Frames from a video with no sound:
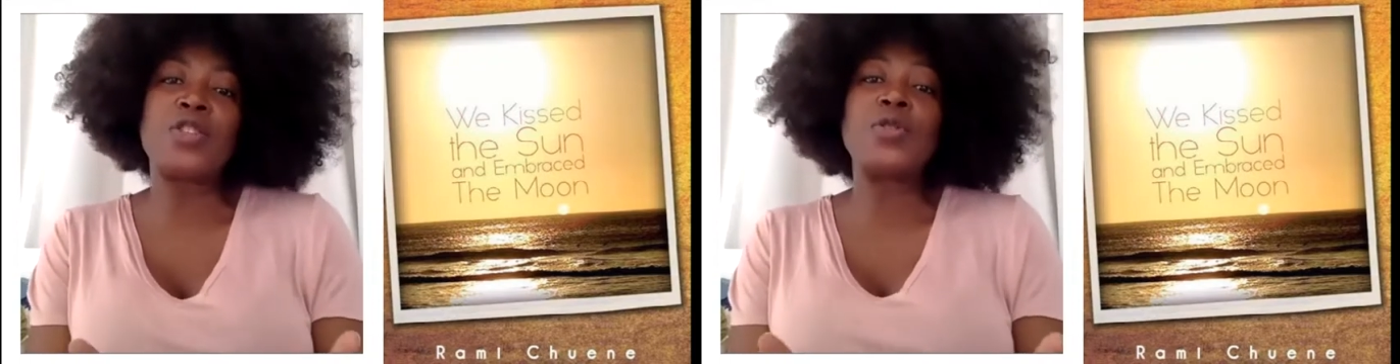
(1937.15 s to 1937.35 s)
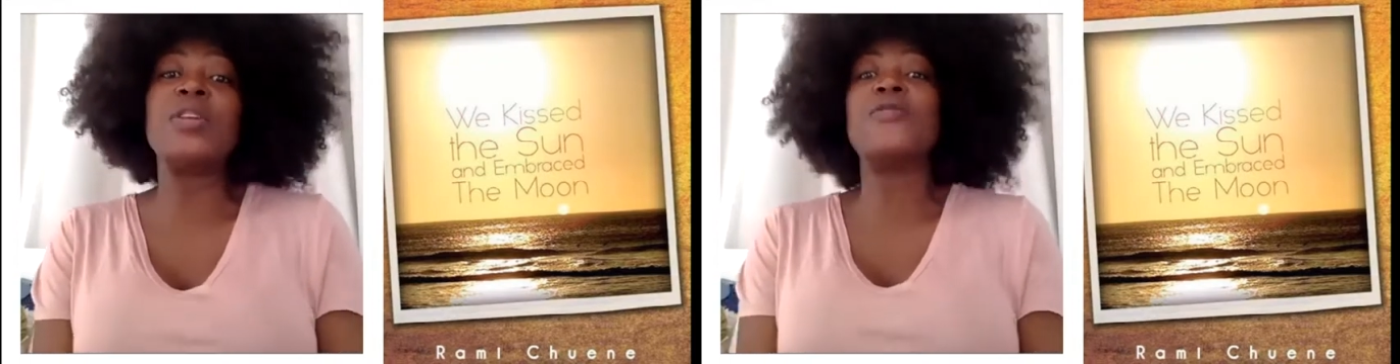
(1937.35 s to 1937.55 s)

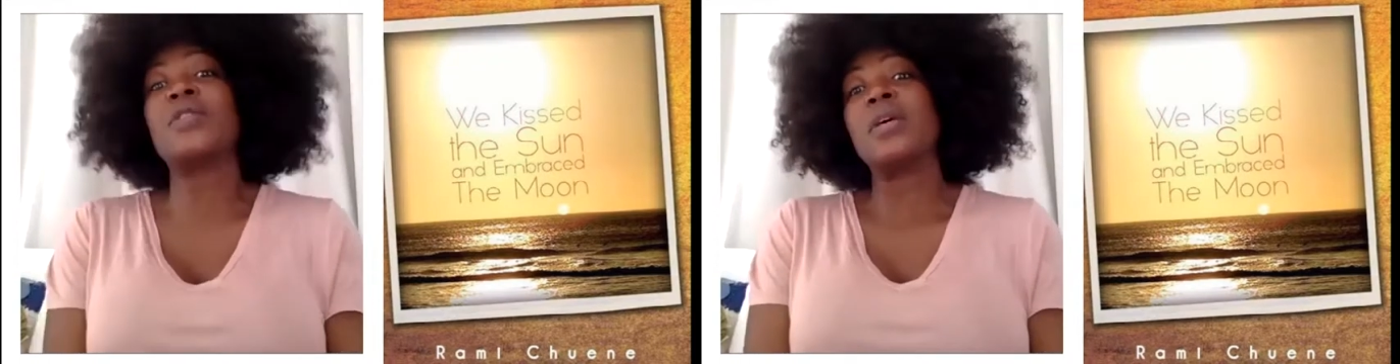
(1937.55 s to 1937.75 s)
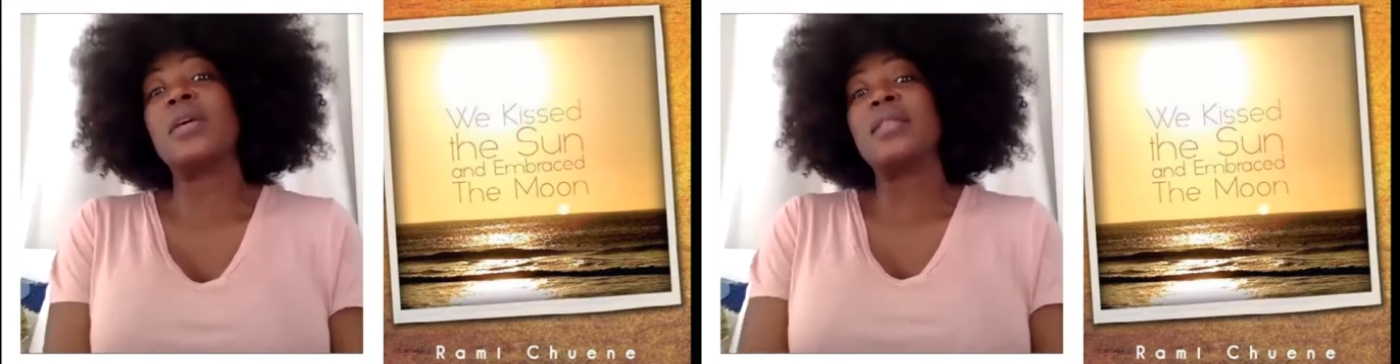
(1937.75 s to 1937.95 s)
to
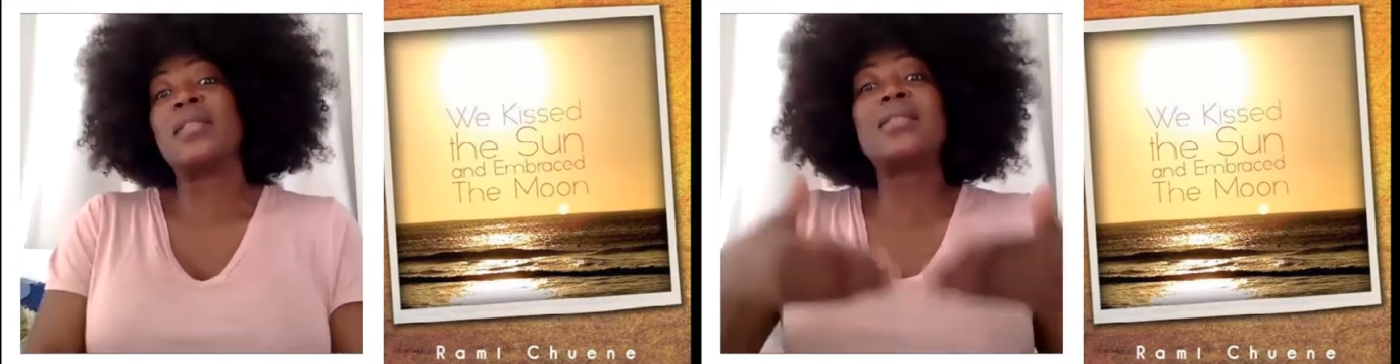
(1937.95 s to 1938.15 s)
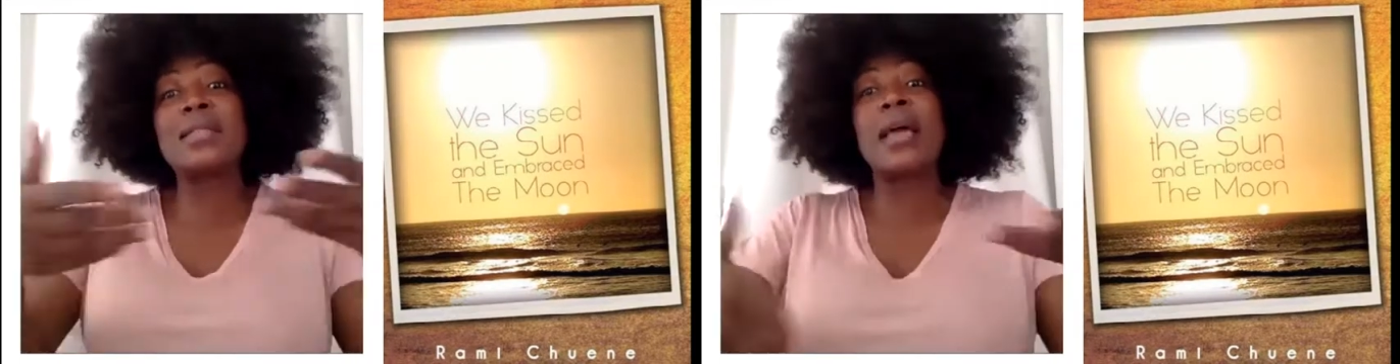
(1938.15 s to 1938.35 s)
lift
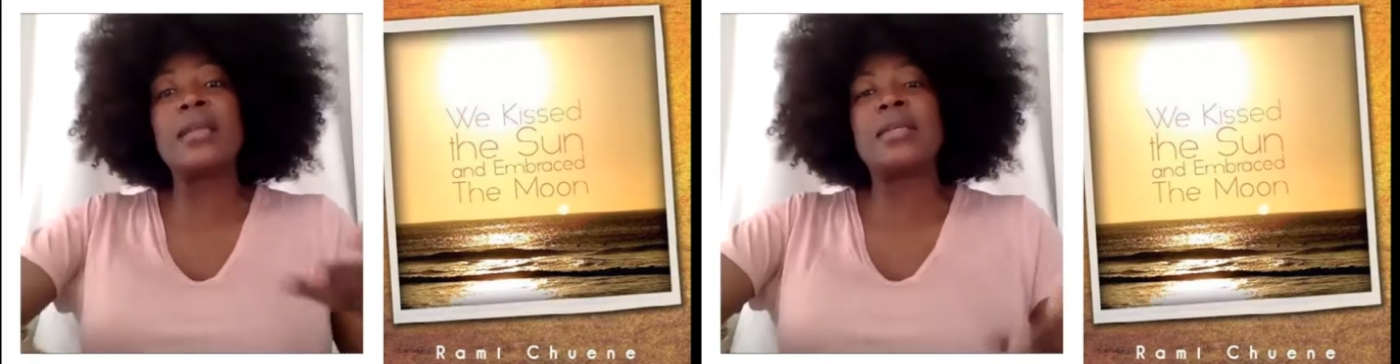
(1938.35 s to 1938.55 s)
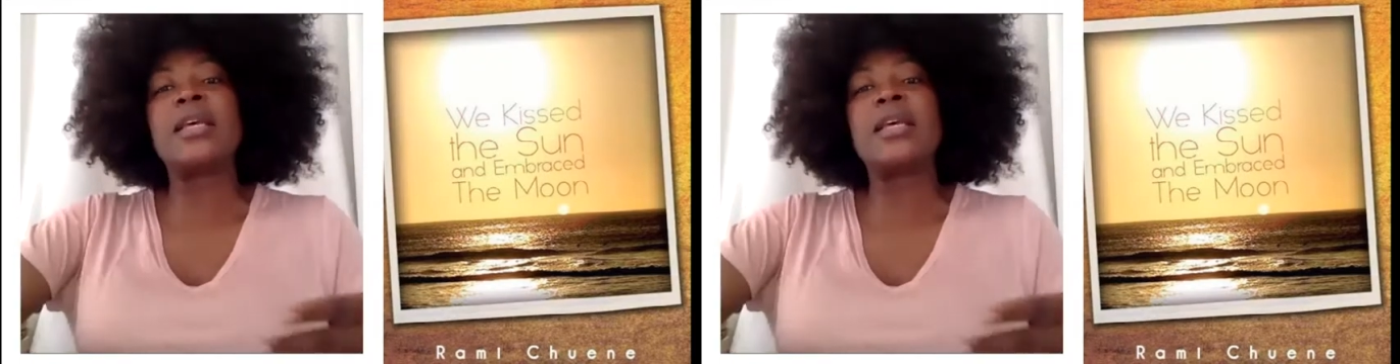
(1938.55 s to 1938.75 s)
the
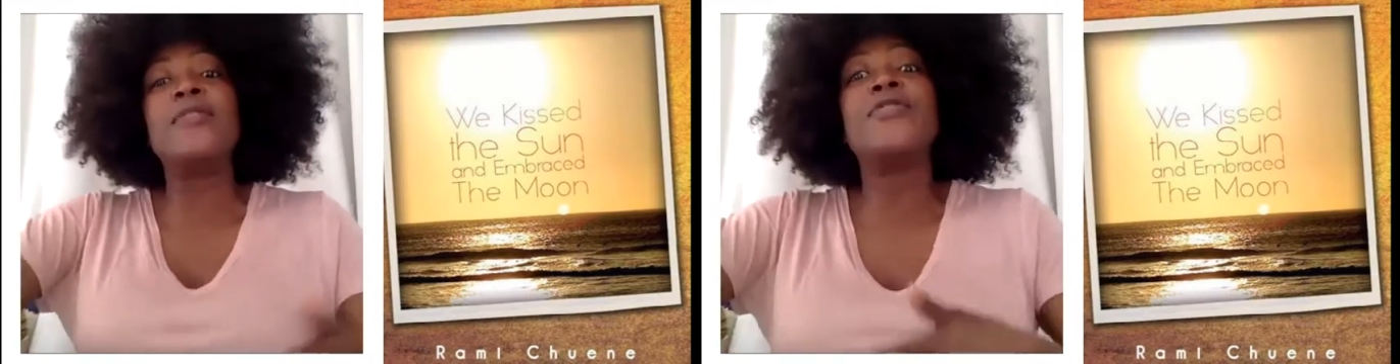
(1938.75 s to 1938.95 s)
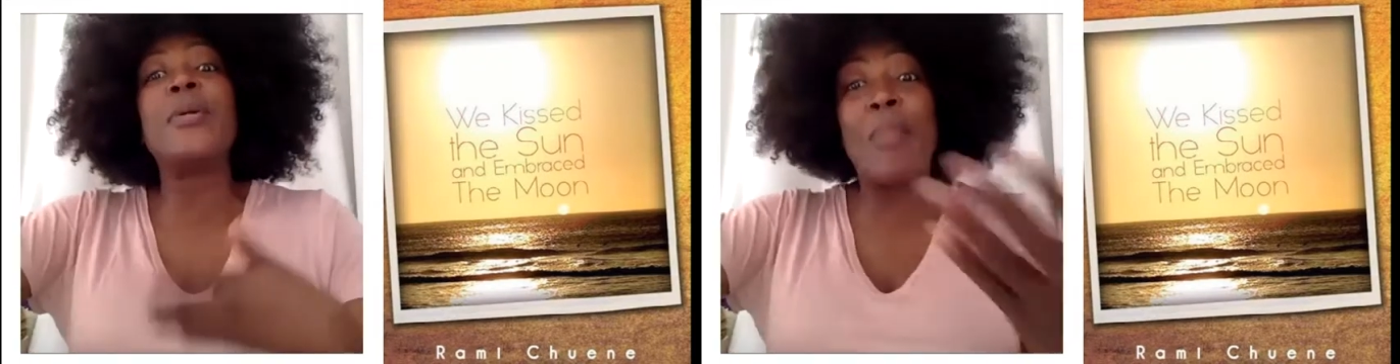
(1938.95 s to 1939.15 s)
standard and
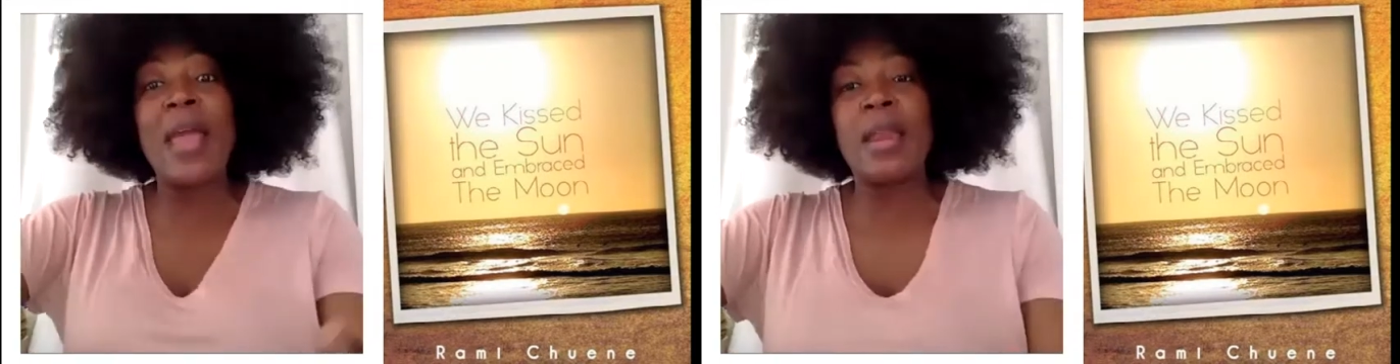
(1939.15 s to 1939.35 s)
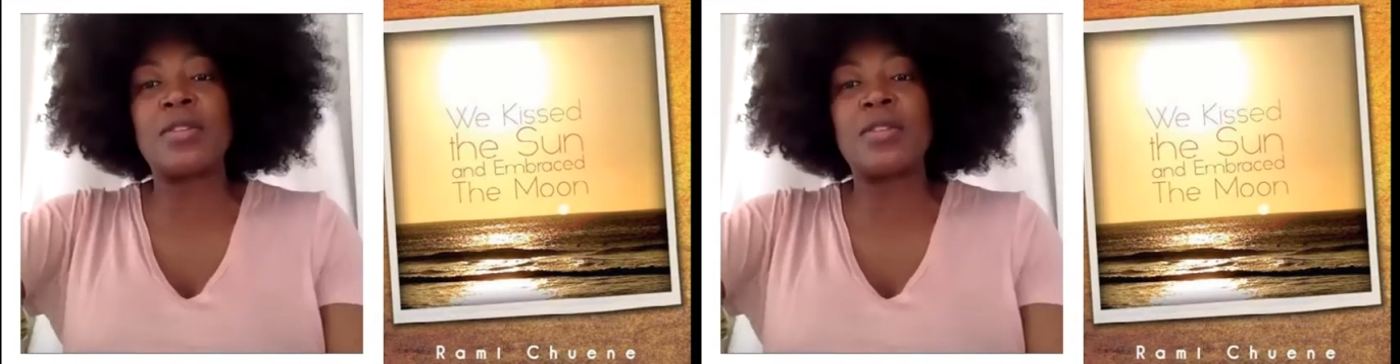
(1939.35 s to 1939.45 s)
lift the banner,